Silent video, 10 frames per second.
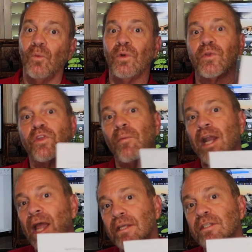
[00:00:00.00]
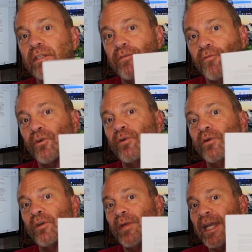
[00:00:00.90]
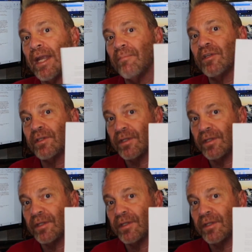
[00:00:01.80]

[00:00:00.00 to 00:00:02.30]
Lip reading: when someone asks to be named as